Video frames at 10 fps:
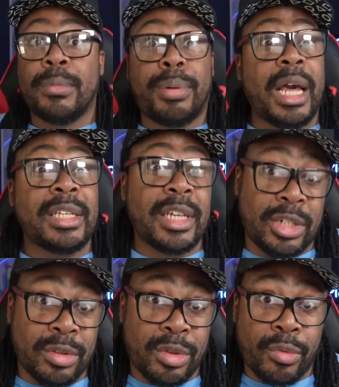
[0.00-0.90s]

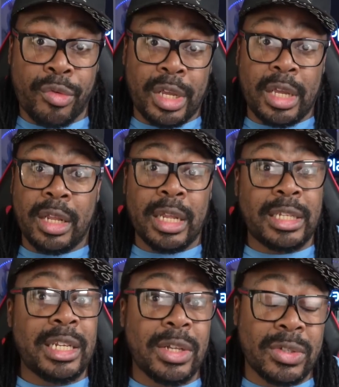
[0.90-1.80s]
PlayStation 3,
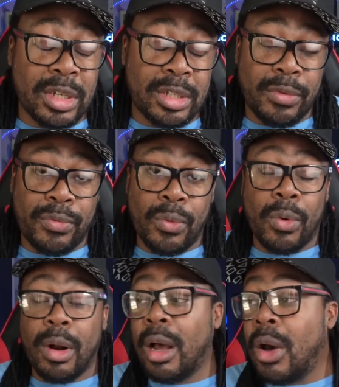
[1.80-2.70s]
Nintendo
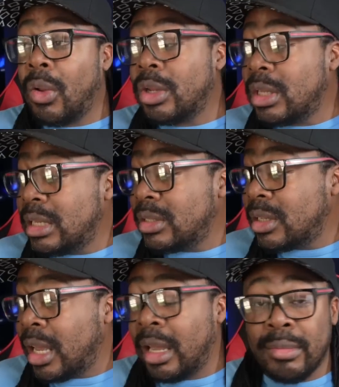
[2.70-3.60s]
64, all of these
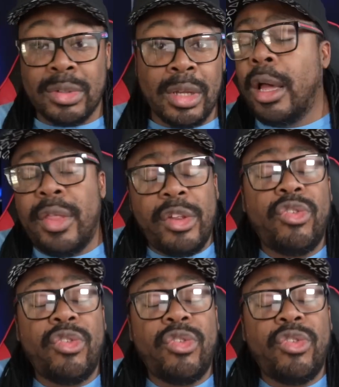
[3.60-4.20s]
games, and they